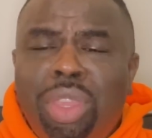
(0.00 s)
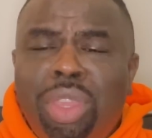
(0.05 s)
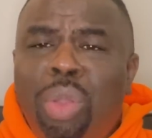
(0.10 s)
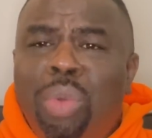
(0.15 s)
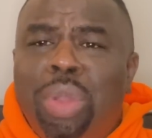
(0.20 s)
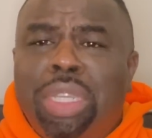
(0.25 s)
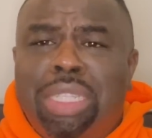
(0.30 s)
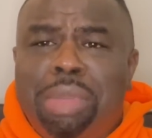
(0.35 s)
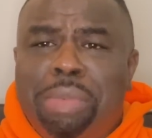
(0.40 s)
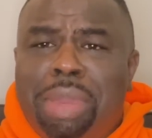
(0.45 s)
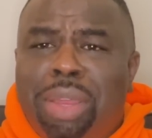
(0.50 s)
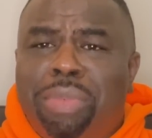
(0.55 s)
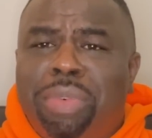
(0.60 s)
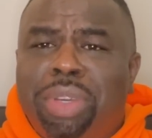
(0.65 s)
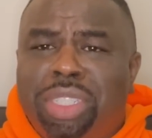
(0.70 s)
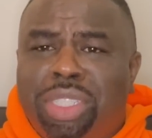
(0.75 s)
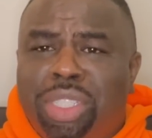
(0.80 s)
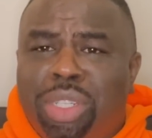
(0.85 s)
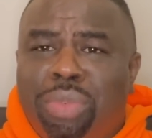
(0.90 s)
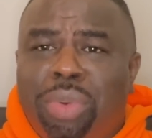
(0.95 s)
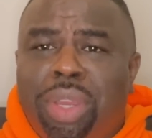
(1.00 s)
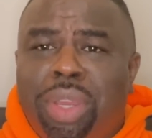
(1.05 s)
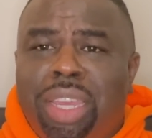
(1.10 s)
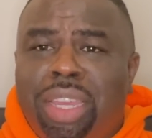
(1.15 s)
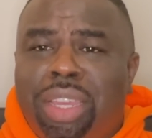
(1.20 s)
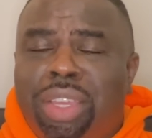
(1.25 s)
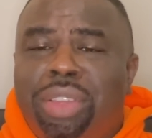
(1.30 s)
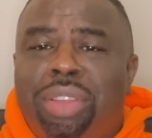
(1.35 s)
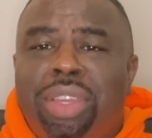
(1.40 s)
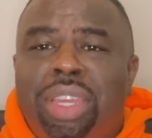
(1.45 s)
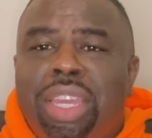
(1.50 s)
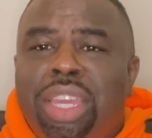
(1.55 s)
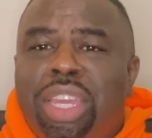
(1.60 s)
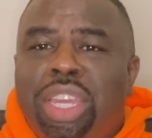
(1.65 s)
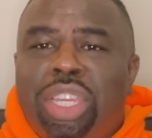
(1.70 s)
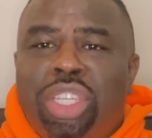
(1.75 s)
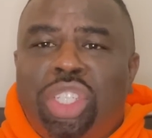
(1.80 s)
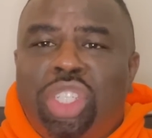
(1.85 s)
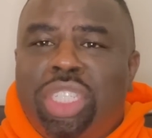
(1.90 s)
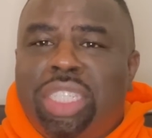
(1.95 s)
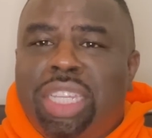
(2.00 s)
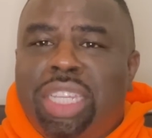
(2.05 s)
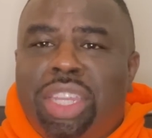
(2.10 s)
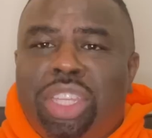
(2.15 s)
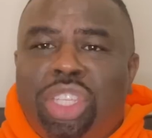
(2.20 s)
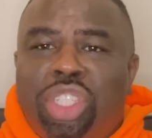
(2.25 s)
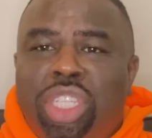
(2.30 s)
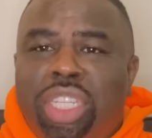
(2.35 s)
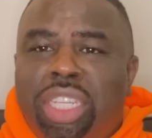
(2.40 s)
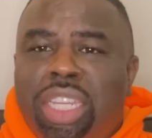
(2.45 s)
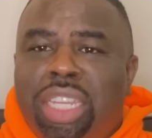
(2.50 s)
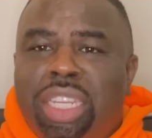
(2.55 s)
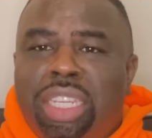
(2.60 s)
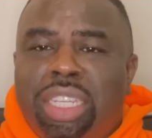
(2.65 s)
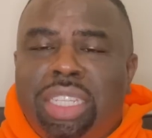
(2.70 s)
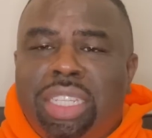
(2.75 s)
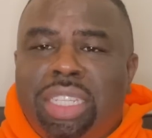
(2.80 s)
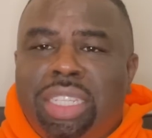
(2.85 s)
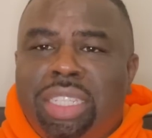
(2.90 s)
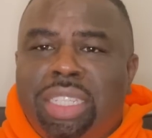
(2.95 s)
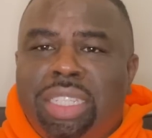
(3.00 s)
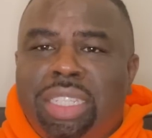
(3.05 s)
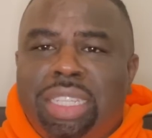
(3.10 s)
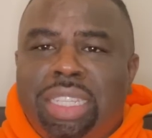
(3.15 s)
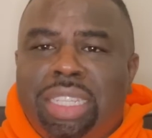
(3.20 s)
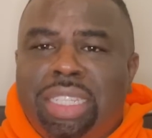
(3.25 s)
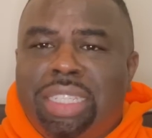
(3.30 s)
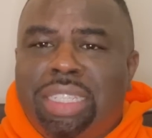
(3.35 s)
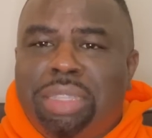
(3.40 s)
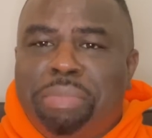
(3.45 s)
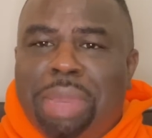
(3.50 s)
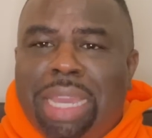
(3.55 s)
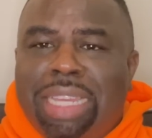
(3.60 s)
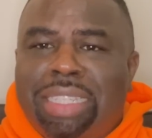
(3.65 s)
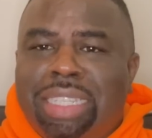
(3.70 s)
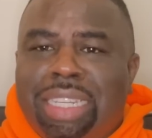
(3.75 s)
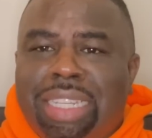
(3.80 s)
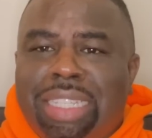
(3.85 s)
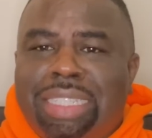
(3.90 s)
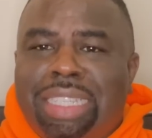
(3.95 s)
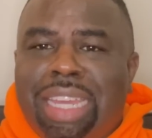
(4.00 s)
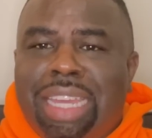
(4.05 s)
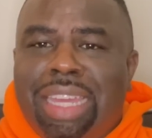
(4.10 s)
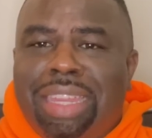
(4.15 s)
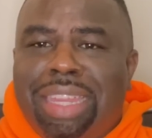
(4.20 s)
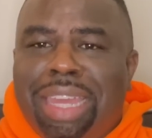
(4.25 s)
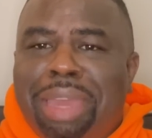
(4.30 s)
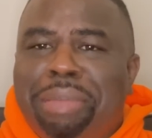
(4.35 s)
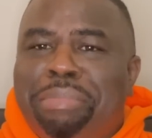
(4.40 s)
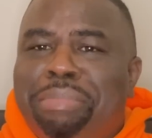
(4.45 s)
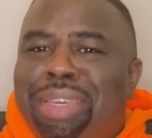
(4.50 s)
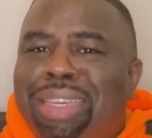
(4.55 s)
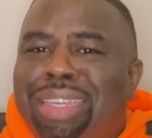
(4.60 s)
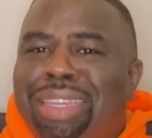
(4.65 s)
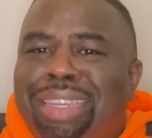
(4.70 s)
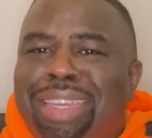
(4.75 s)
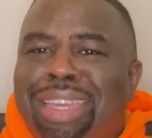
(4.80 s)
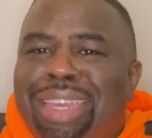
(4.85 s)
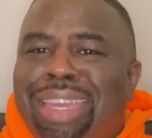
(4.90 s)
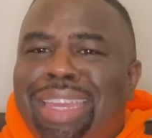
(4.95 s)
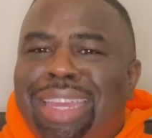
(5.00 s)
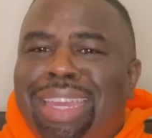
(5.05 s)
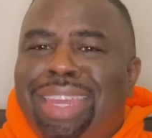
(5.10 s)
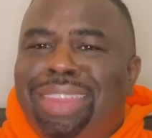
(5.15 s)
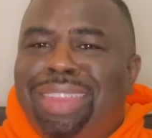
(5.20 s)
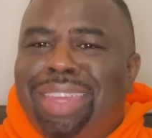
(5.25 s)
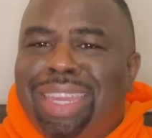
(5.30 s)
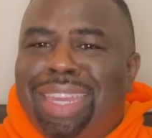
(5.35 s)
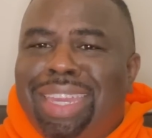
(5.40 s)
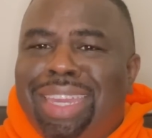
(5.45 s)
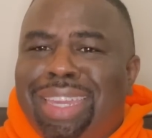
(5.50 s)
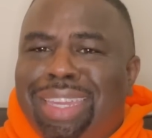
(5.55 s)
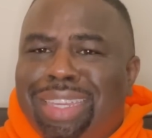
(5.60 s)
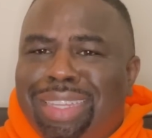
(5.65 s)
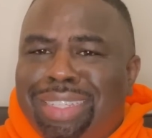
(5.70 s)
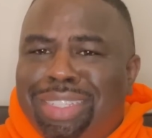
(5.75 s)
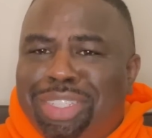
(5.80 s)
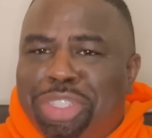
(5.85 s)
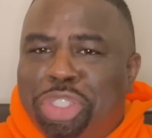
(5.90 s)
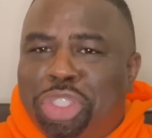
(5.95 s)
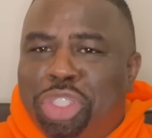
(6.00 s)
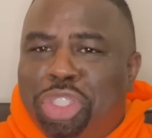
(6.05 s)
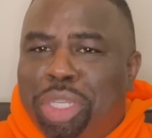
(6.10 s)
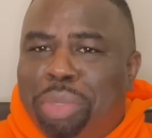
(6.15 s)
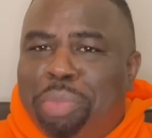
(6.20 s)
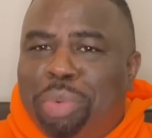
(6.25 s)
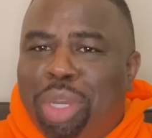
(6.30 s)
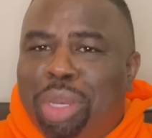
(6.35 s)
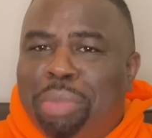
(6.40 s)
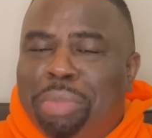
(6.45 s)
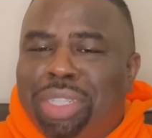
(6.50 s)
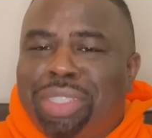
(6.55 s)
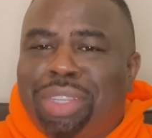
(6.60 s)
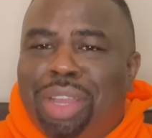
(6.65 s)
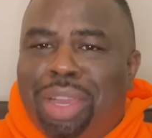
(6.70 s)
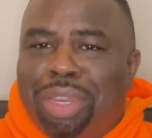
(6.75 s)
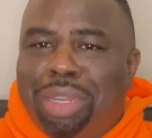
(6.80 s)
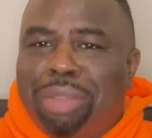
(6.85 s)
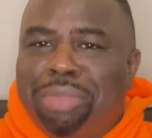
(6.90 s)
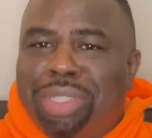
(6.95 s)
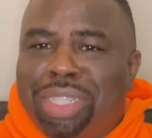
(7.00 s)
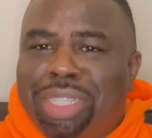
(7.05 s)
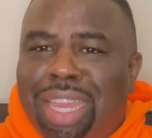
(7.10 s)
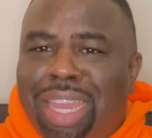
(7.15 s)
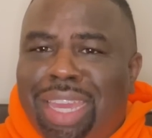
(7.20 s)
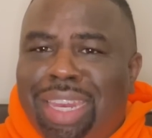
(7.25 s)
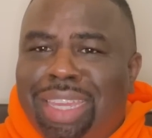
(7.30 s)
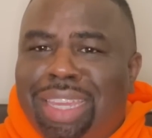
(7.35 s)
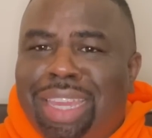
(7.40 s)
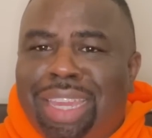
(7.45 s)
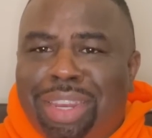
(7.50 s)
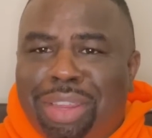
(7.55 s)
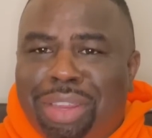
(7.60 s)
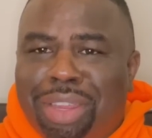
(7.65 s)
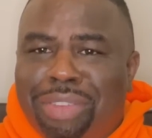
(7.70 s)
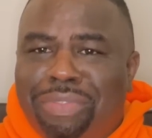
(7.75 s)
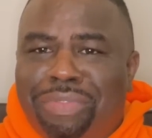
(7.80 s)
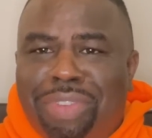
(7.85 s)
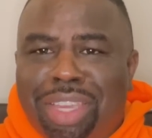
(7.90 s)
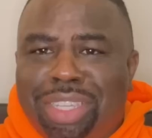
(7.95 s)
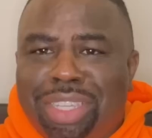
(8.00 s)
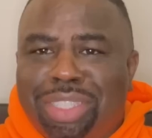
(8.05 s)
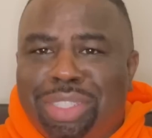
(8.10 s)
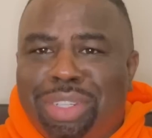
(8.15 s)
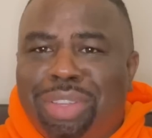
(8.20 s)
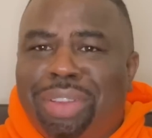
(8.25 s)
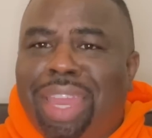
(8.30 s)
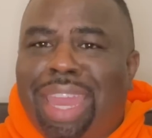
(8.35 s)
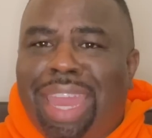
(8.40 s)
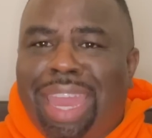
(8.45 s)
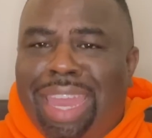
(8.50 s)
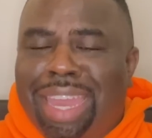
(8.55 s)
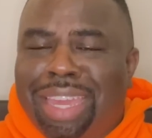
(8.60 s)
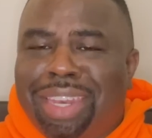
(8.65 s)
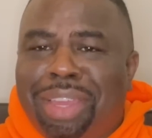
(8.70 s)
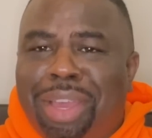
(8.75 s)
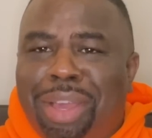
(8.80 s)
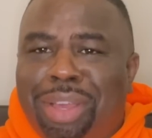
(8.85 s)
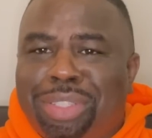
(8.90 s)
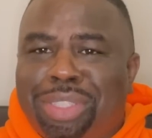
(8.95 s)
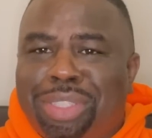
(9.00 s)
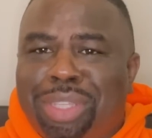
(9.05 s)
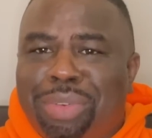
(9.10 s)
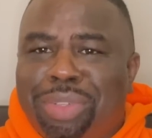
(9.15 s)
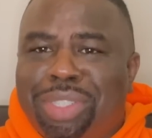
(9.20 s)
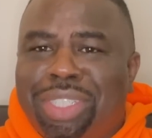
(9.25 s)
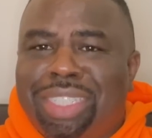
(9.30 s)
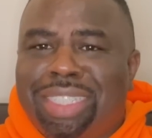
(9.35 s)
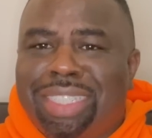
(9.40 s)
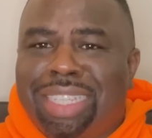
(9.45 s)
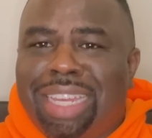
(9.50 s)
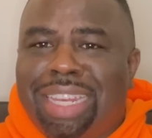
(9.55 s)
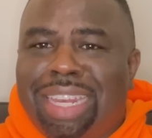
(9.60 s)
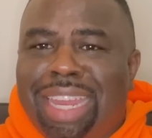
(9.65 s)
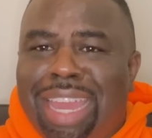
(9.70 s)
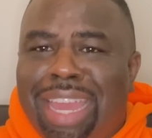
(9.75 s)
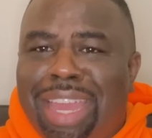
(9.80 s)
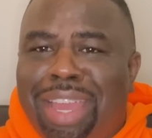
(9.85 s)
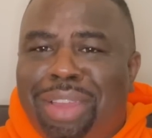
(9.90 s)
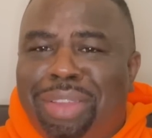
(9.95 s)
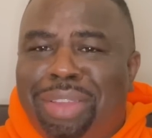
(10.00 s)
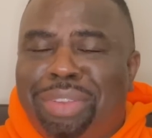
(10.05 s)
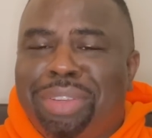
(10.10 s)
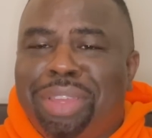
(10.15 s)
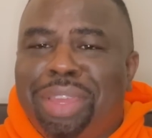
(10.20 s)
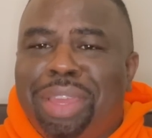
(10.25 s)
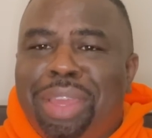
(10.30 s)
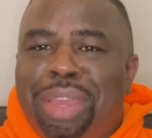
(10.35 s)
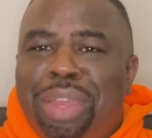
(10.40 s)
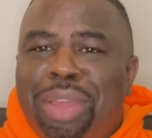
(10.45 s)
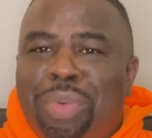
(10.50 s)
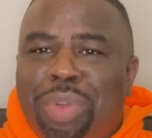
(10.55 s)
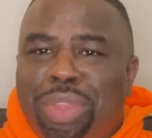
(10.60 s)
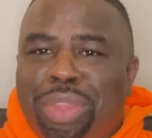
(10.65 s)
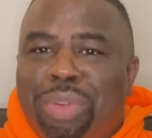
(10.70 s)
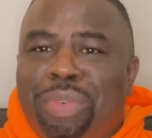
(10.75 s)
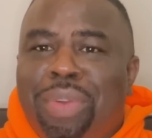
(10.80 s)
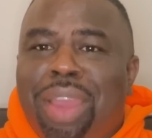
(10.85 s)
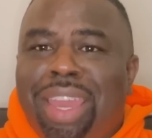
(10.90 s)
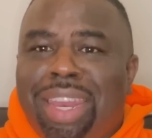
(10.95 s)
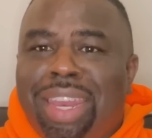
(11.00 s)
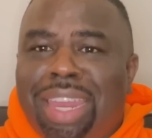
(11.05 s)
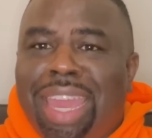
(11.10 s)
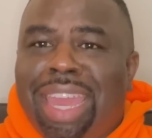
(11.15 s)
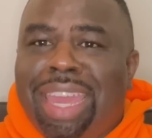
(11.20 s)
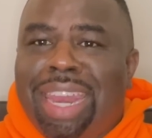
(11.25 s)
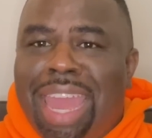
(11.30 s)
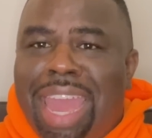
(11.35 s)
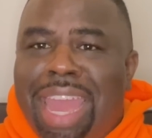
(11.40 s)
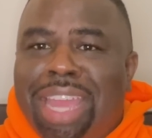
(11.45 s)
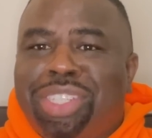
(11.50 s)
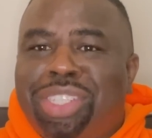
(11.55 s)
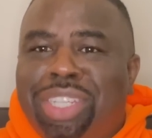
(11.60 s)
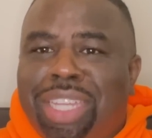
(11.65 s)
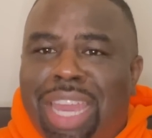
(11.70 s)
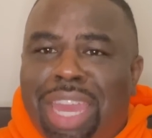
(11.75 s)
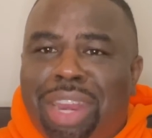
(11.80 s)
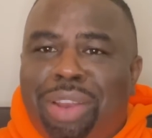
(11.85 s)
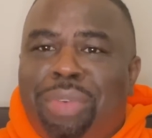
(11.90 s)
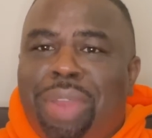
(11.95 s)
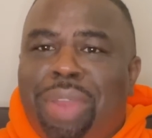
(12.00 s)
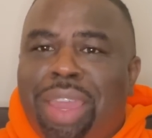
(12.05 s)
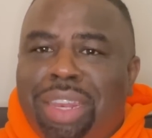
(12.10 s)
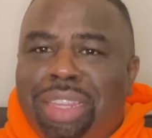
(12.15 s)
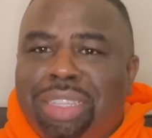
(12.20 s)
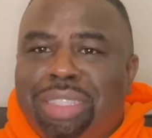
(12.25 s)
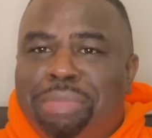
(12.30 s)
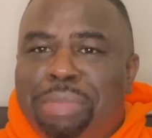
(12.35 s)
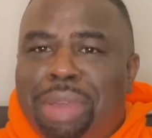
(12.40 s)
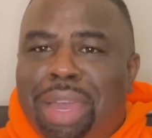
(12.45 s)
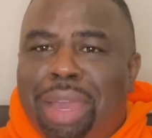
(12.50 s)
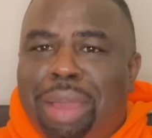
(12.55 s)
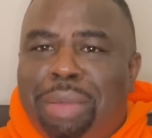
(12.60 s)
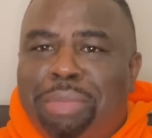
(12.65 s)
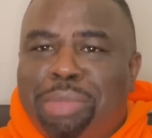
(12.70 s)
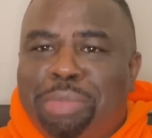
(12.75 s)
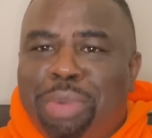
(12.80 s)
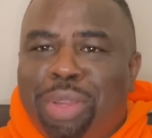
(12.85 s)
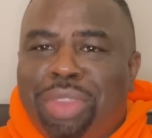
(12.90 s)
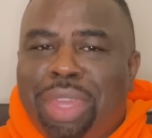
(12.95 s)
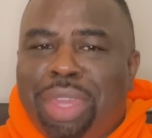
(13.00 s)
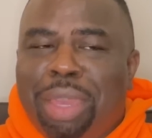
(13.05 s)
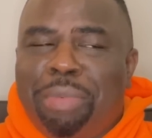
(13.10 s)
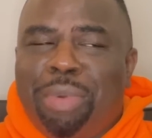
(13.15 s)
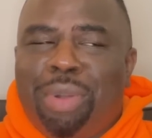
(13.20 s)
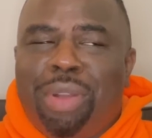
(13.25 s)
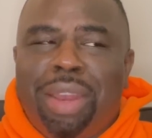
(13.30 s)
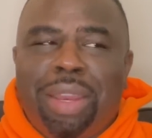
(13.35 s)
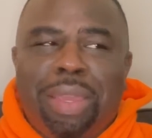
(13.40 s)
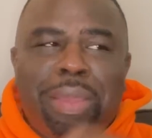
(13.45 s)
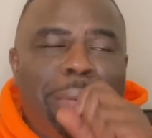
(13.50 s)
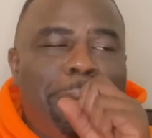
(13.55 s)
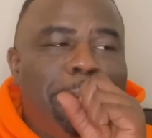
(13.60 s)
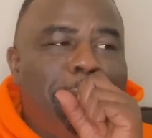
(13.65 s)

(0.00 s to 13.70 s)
when she met up with Sherelle, she said that she didn't basically say that. But in the end, she pretty much called him shady in her confessional. And also when she sat down with Arena and Ashley at Arena's mom's birthday party.